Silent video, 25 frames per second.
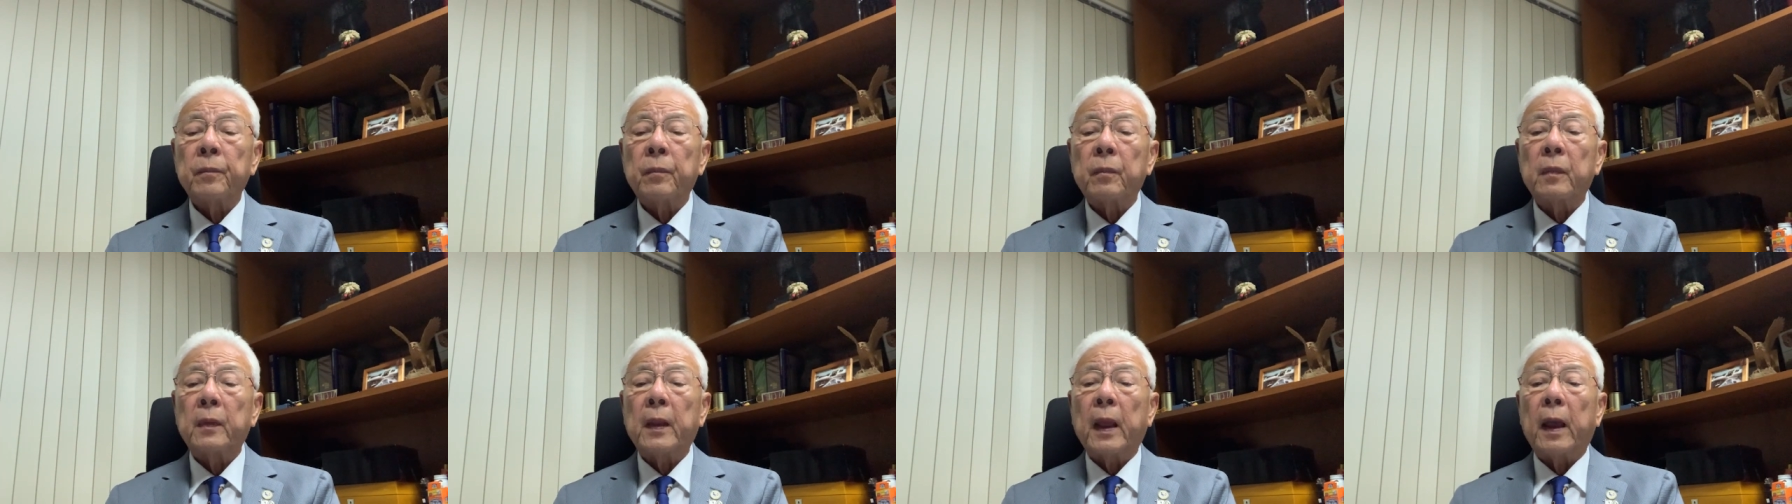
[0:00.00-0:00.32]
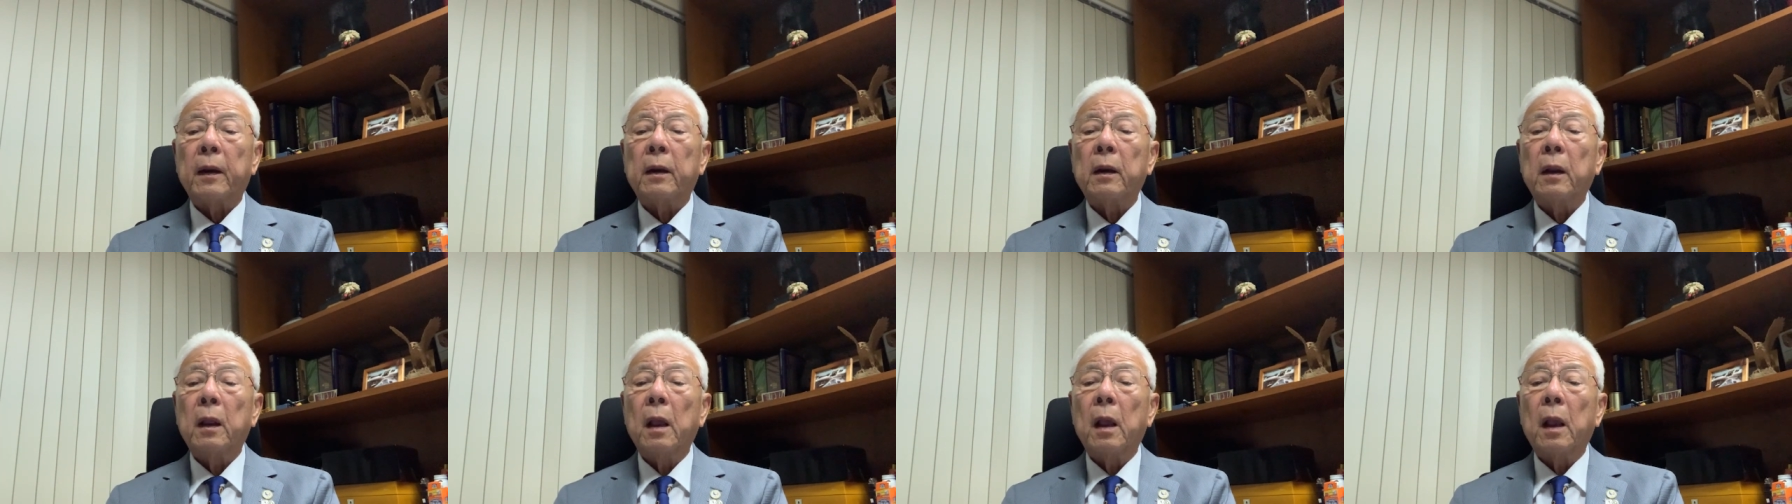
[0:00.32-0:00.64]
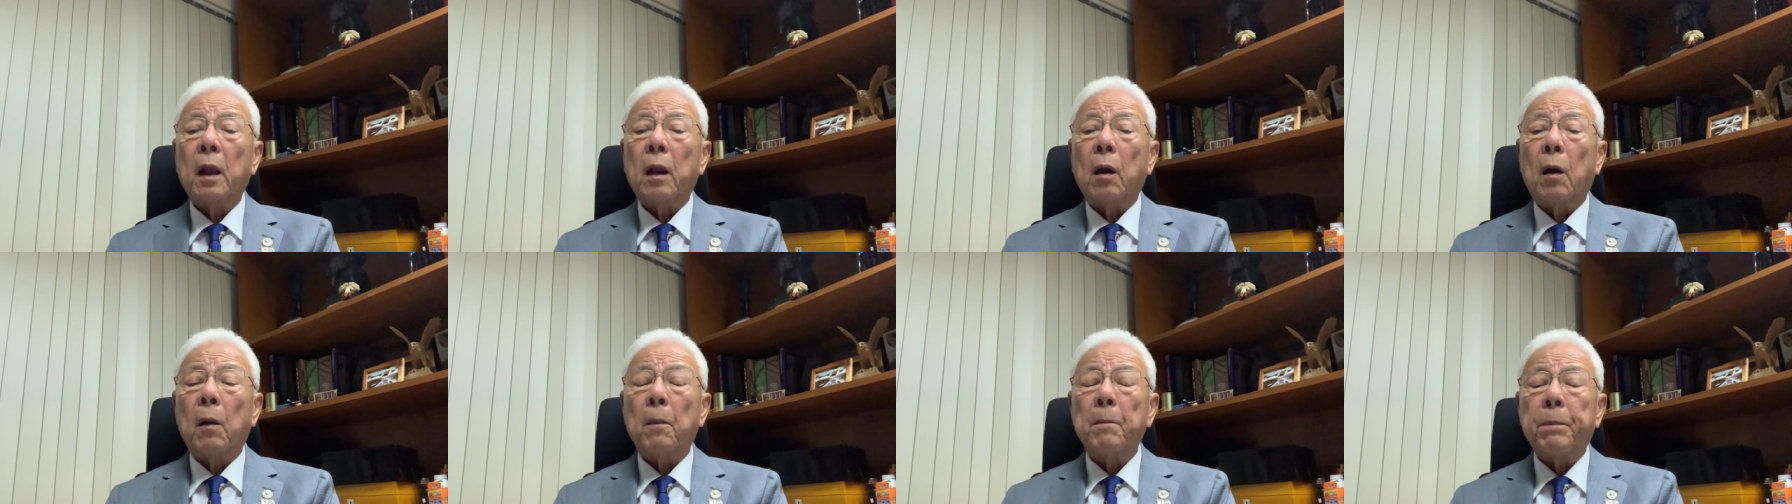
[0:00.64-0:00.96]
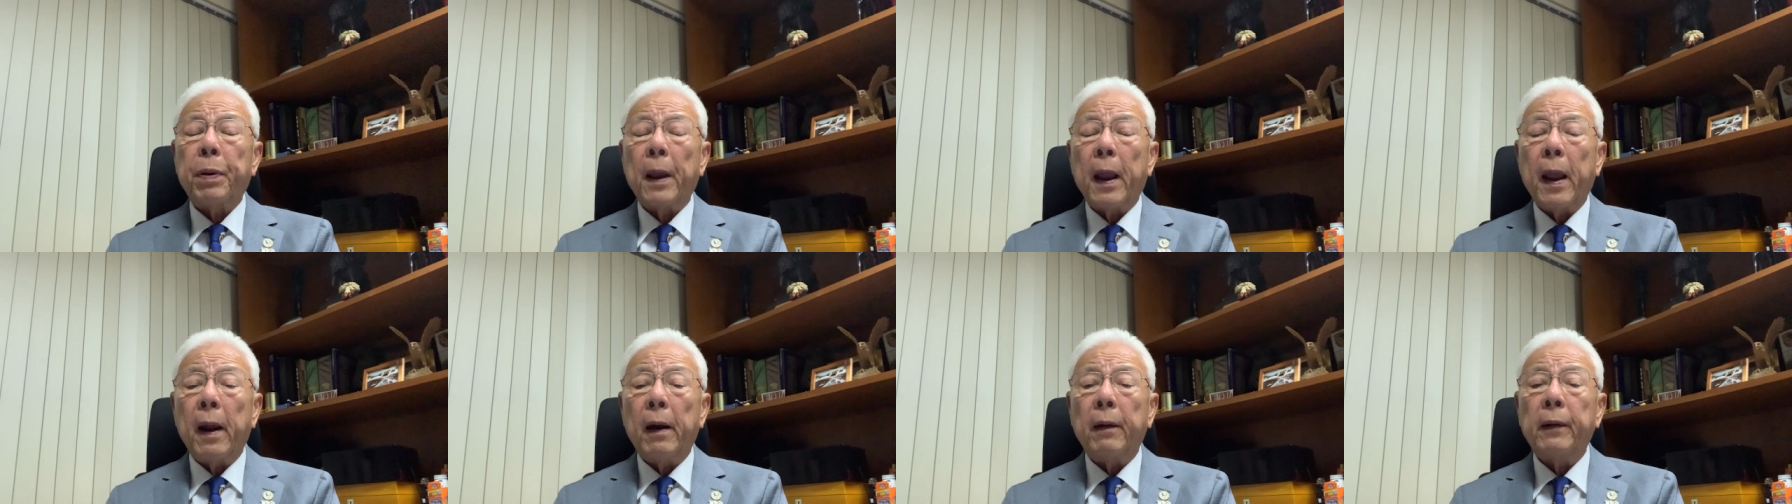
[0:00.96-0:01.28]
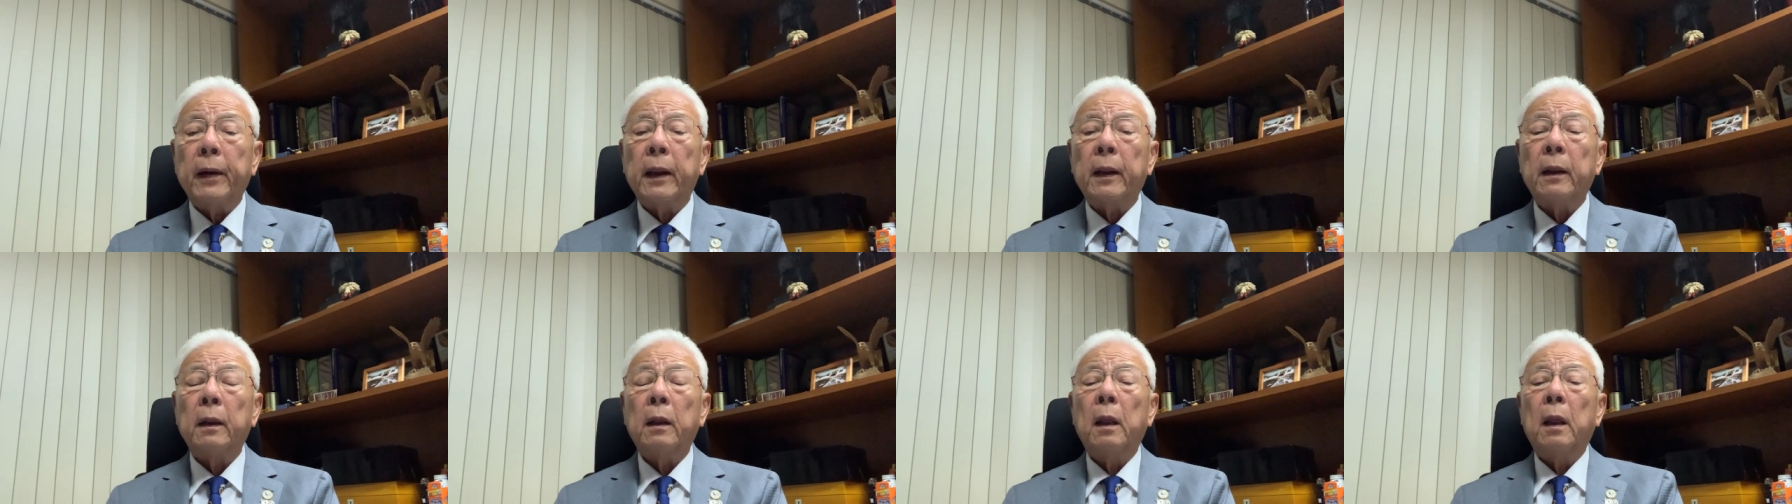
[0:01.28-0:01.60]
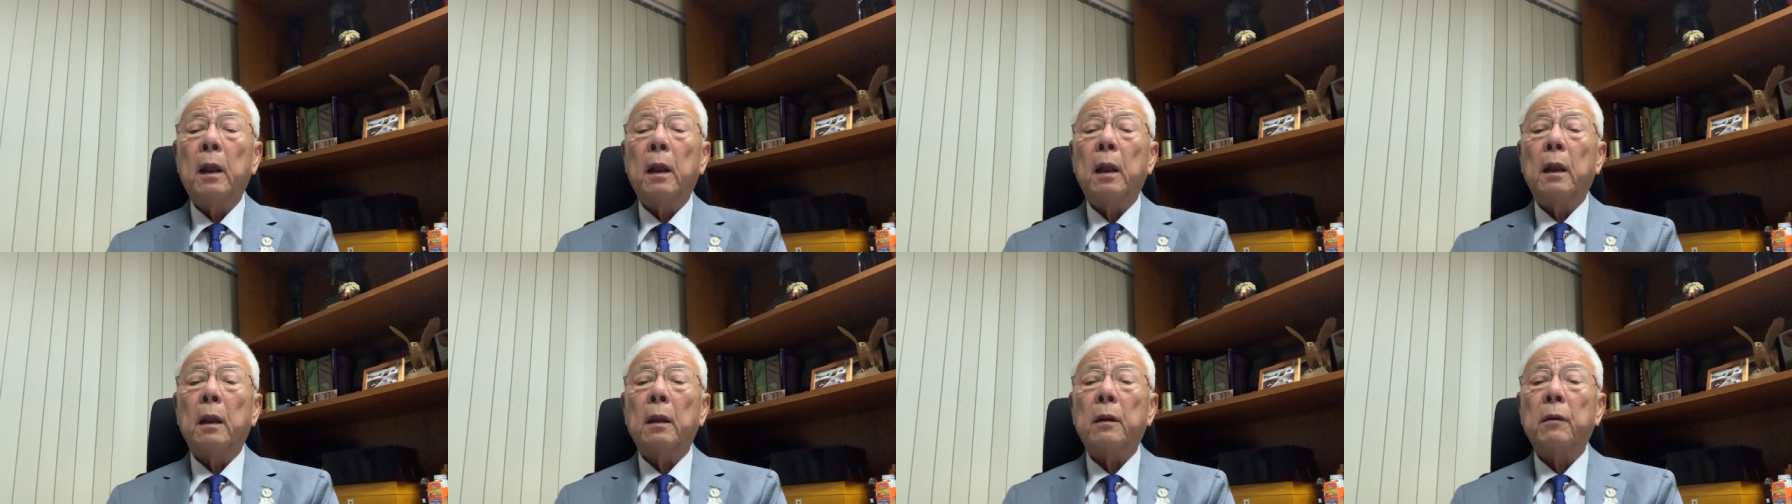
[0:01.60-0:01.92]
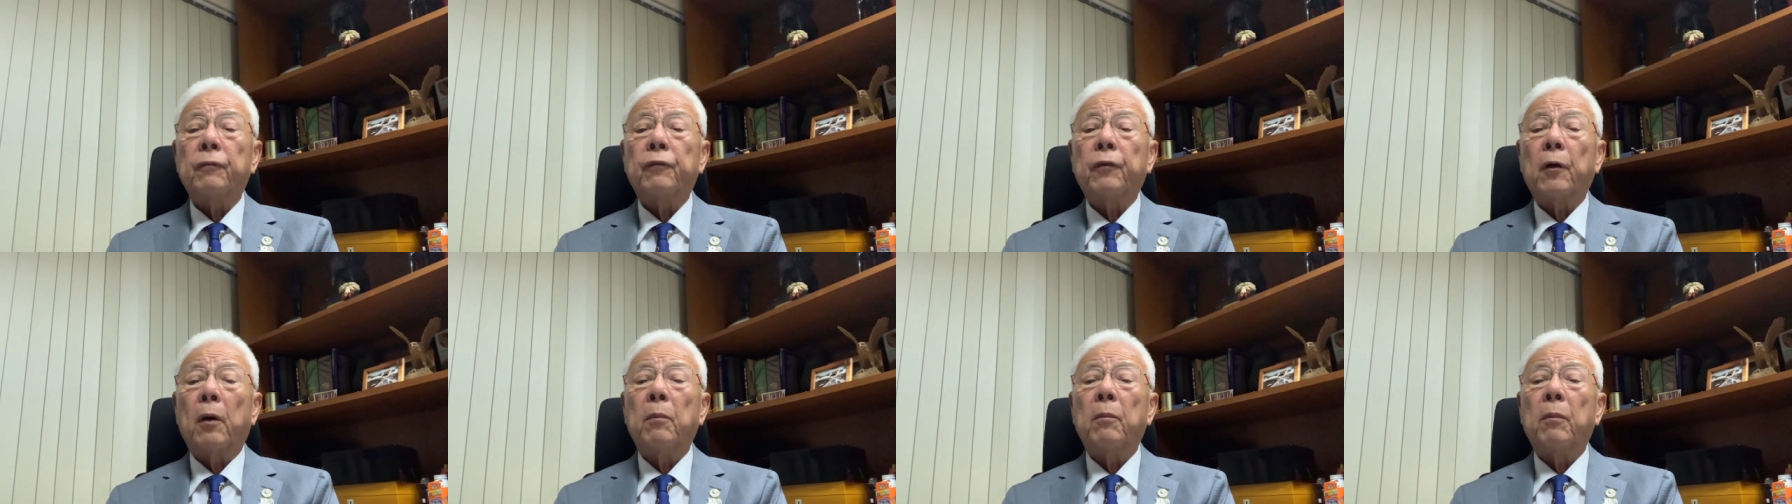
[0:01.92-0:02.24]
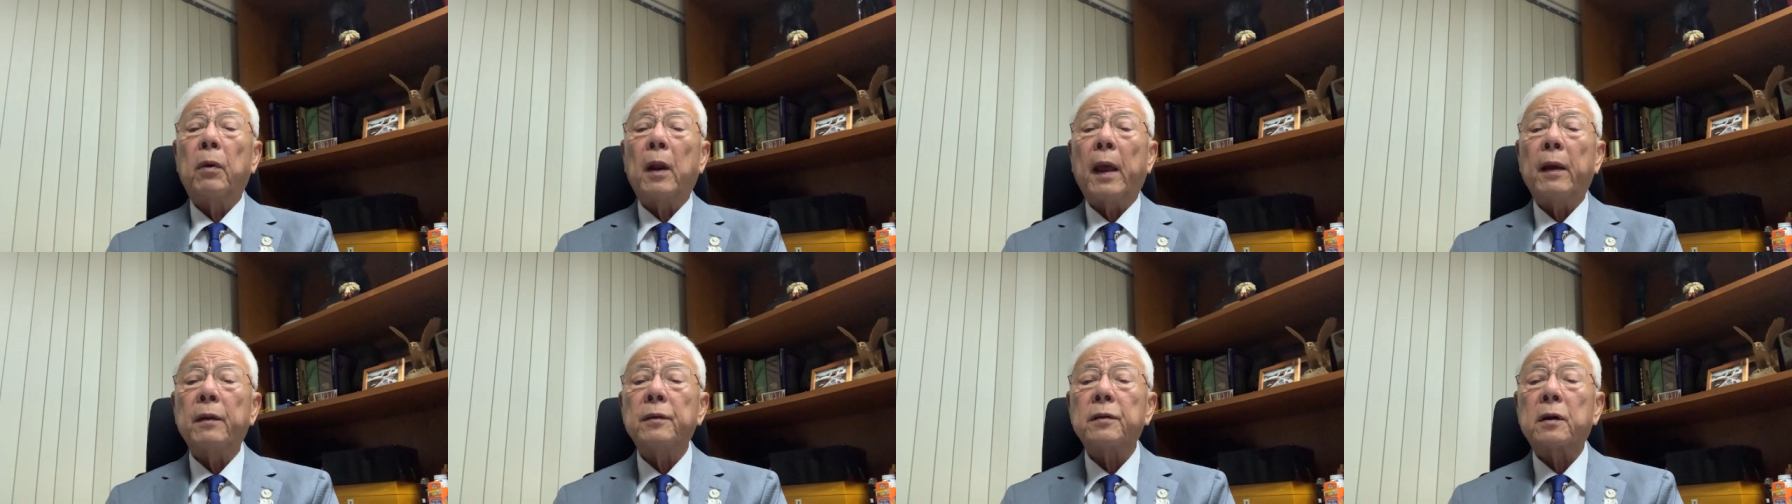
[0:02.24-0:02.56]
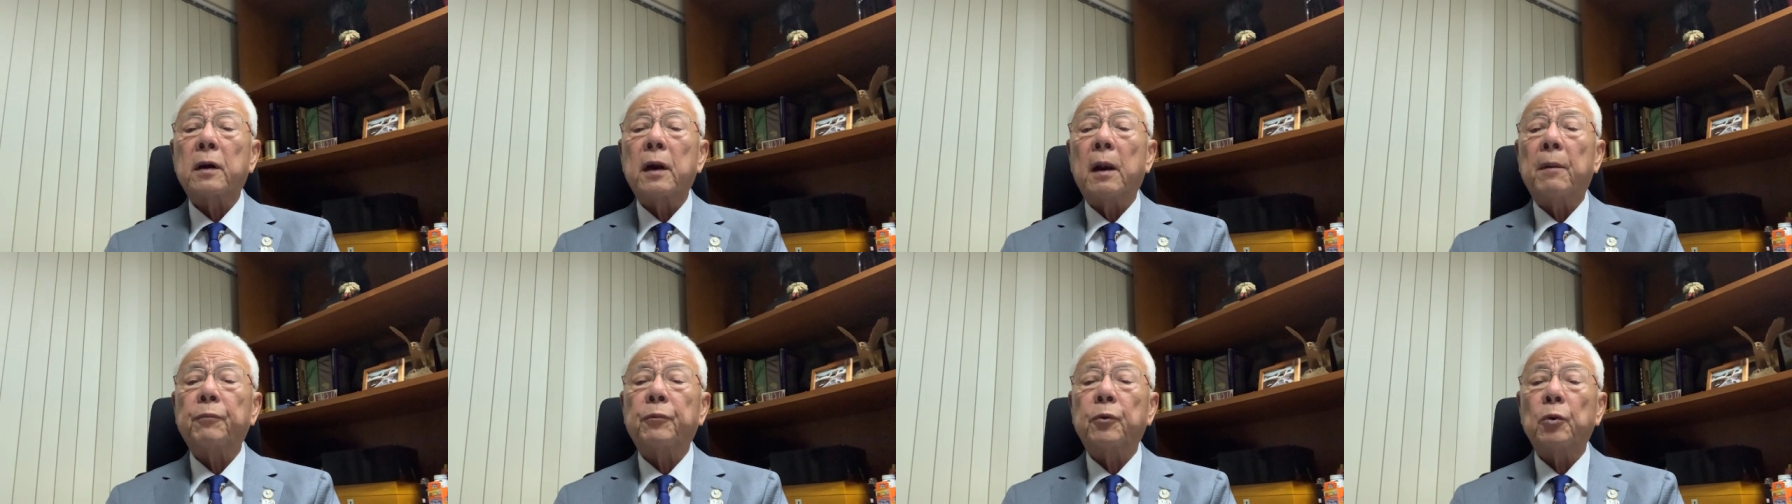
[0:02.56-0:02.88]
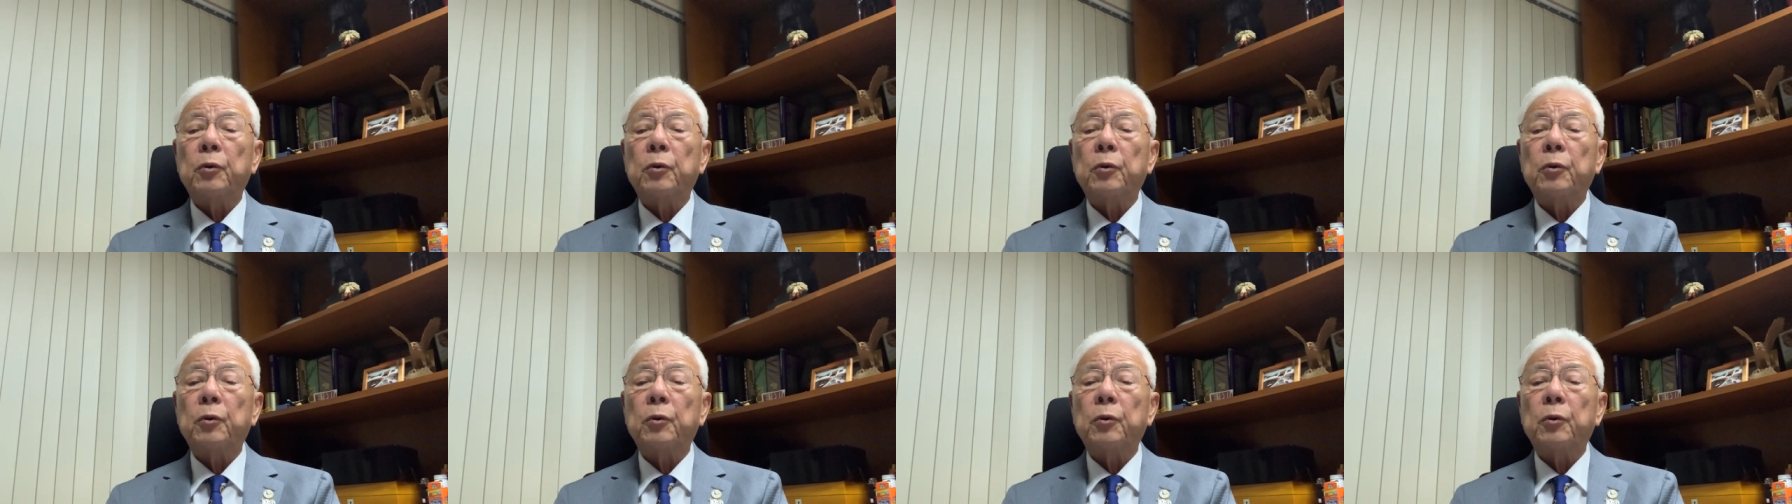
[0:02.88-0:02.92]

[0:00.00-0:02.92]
that comparing from Lions Club